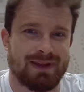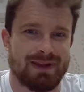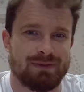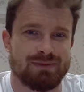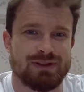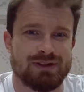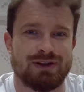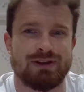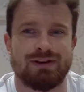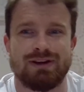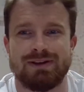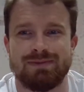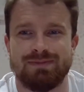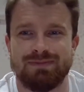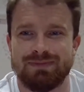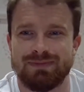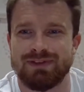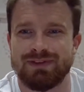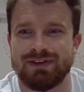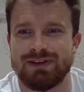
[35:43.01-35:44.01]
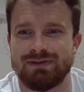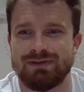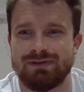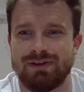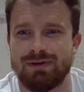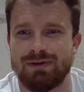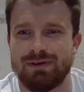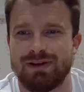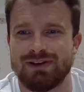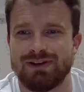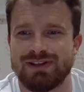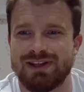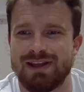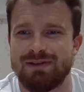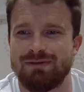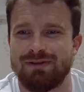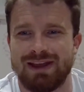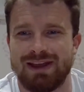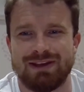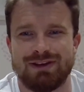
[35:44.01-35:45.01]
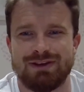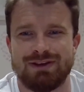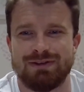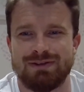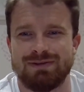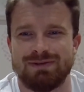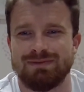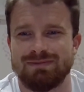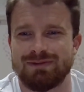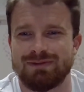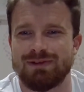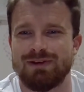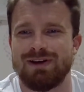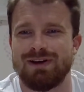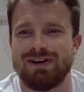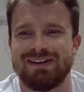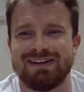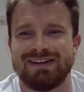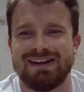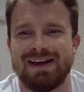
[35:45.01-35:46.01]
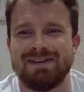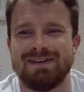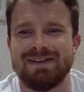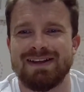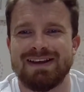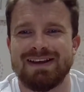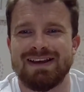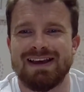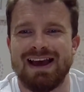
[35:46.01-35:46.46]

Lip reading: Absolutely. She's very much saying thank you. Quite, yeah.